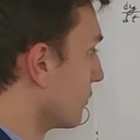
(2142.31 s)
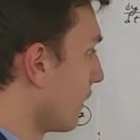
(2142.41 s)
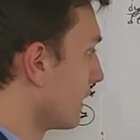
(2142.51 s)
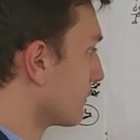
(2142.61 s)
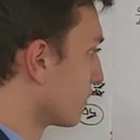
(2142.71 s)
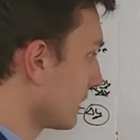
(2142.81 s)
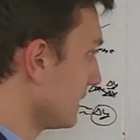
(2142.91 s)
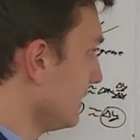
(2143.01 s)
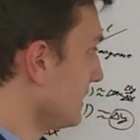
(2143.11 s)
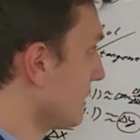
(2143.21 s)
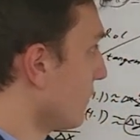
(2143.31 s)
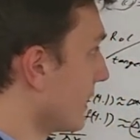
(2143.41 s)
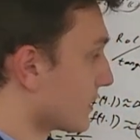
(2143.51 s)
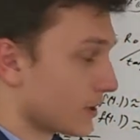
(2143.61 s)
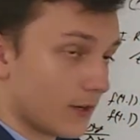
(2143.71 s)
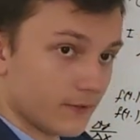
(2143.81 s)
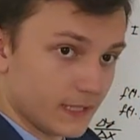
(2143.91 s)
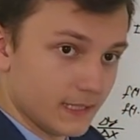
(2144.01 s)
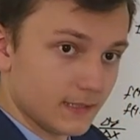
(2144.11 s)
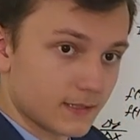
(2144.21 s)
the way, the really easy way to
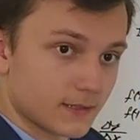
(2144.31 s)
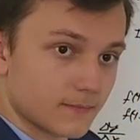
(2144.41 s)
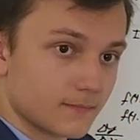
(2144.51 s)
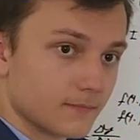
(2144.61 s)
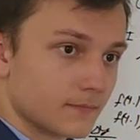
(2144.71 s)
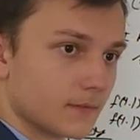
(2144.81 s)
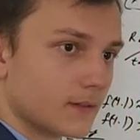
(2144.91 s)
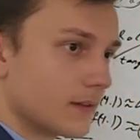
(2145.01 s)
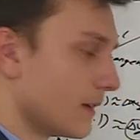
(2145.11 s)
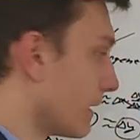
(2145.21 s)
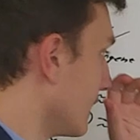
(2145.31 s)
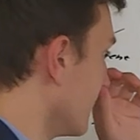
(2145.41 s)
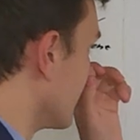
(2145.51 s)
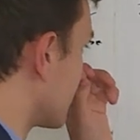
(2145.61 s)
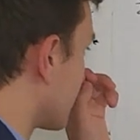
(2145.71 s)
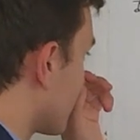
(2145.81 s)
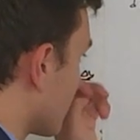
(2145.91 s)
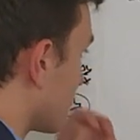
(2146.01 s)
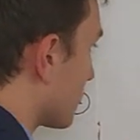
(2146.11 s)
solve these is